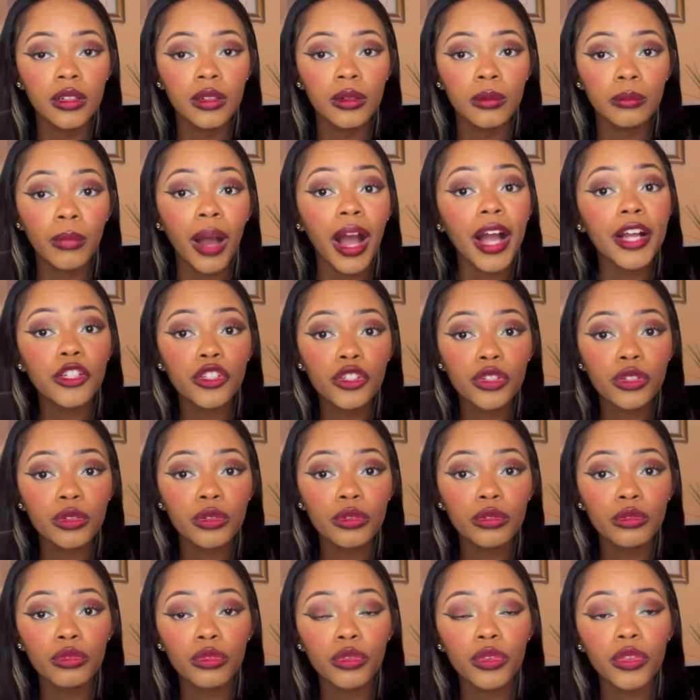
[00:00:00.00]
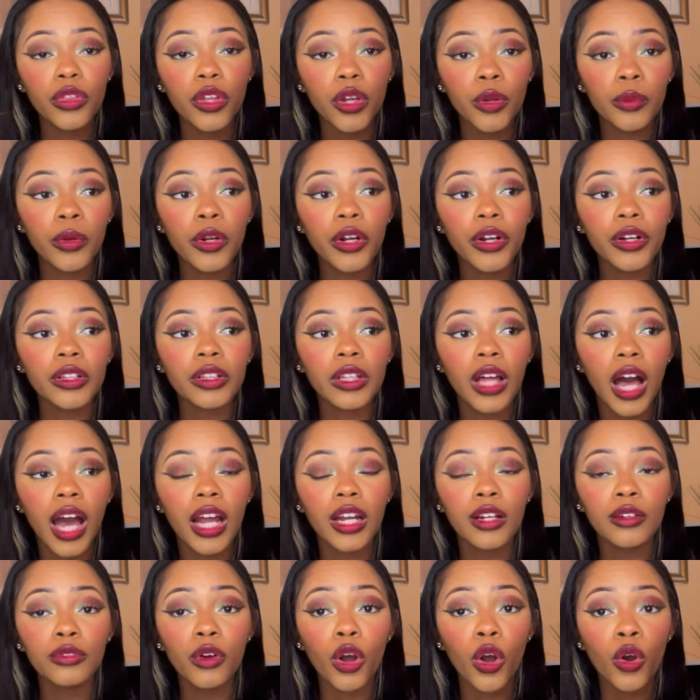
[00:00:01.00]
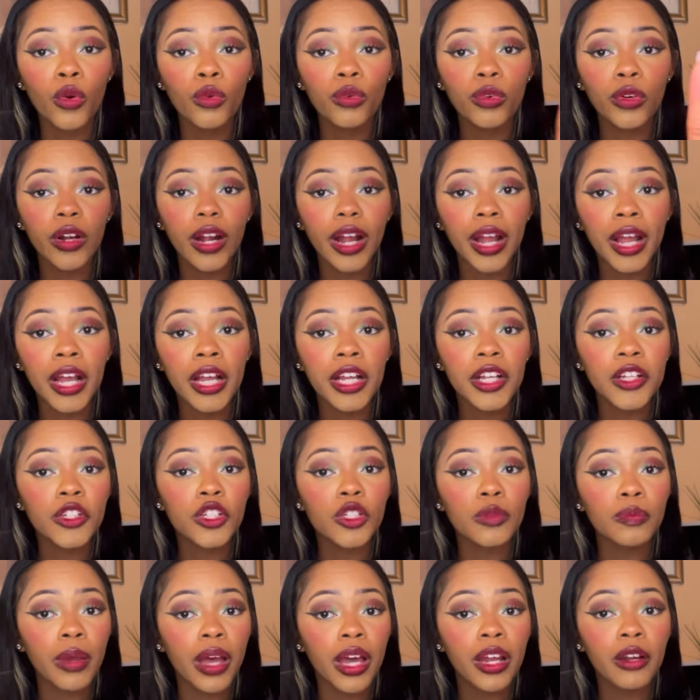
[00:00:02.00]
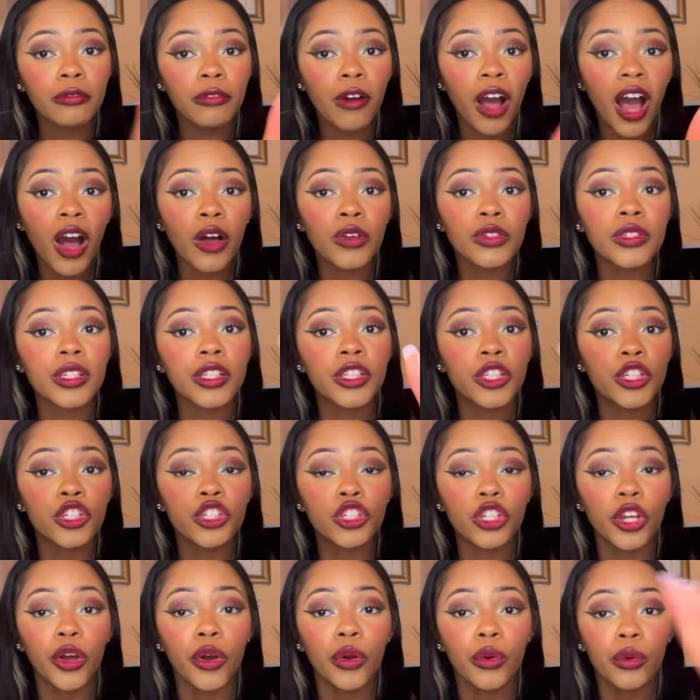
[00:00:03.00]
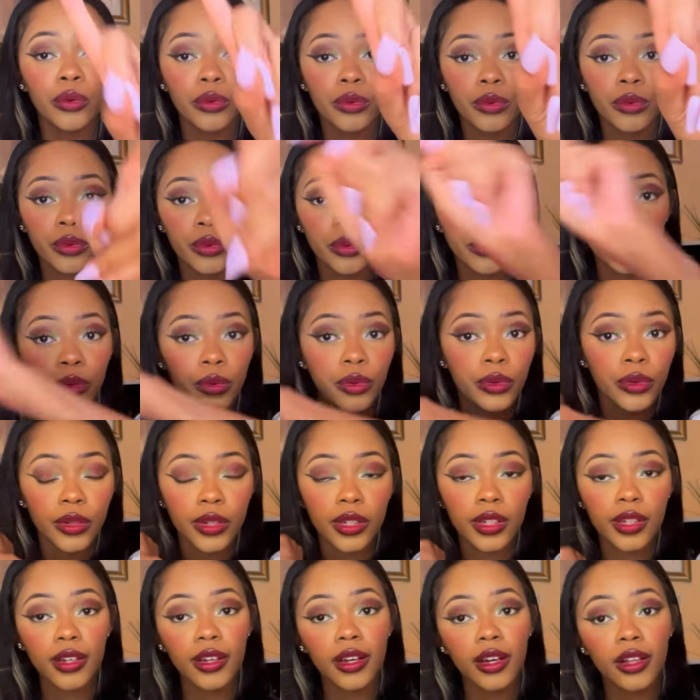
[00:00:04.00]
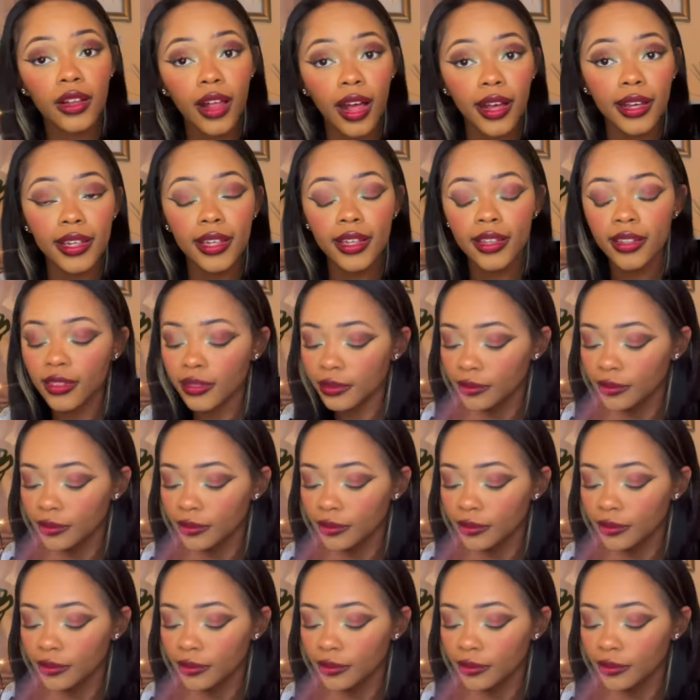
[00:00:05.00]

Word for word: mind you, there were a lot of overage pedophiles in this show. Clock it.